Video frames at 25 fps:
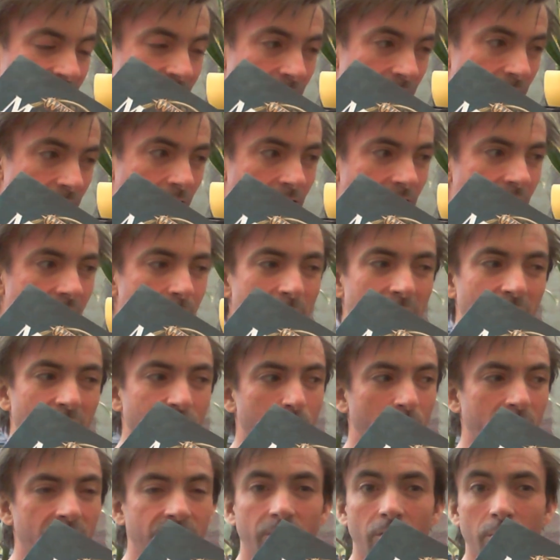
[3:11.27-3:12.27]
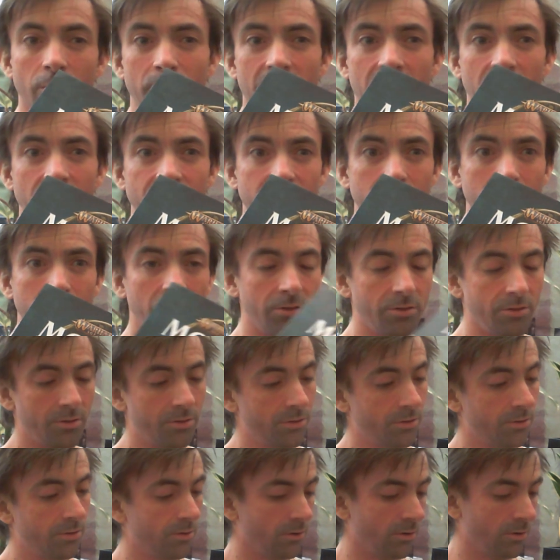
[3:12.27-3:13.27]
So you're looking at about £24 a
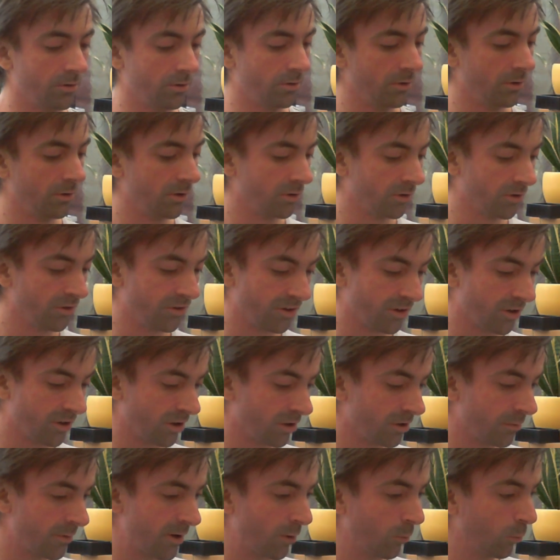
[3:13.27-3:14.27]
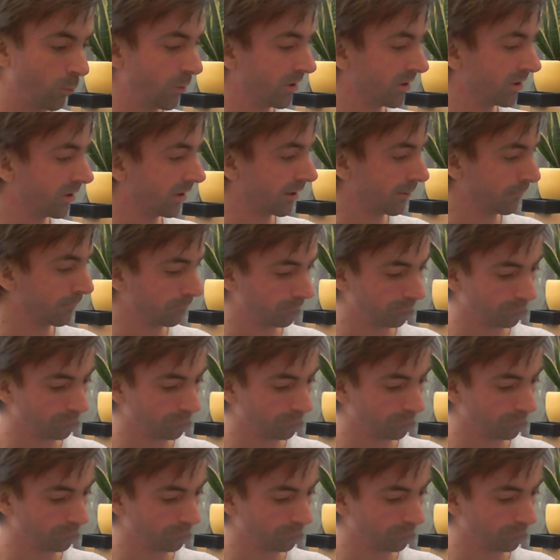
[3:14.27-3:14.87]
month, because they're going to come out weekly.